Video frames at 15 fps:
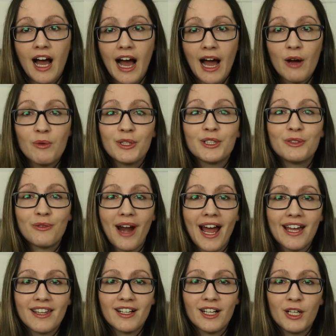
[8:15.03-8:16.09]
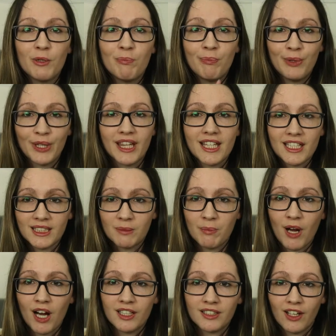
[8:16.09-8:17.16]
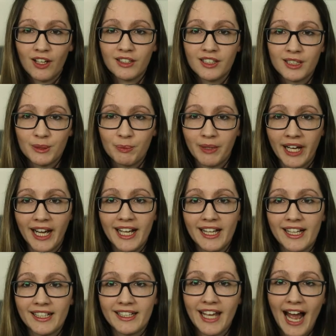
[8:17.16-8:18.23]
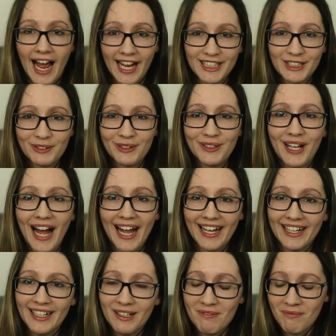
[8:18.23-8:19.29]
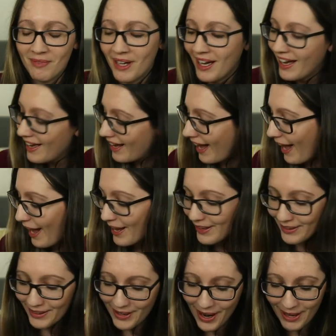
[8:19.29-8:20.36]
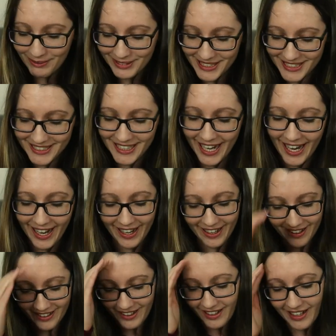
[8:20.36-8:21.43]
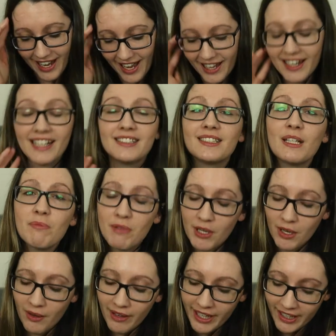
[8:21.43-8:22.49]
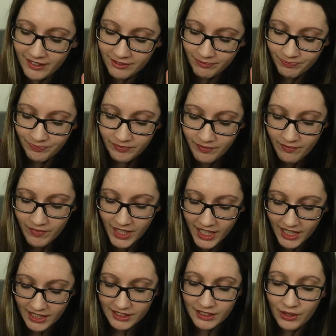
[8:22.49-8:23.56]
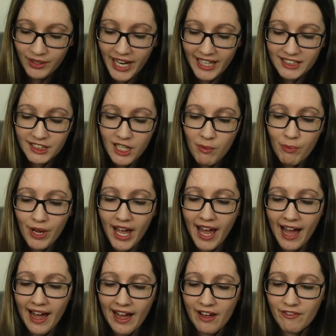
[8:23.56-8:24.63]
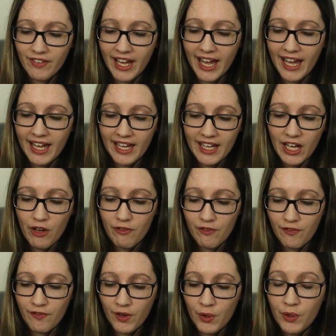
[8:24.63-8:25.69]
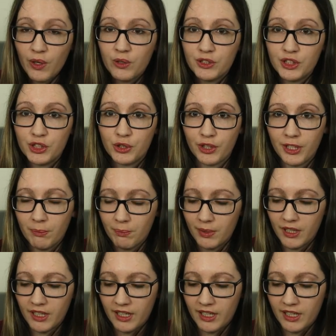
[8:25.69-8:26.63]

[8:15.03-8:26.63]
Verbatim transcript: I would rather put this box on display than the actual item. I don't know, I'm just saying. Let, let's keep going. So next up we have a photo strip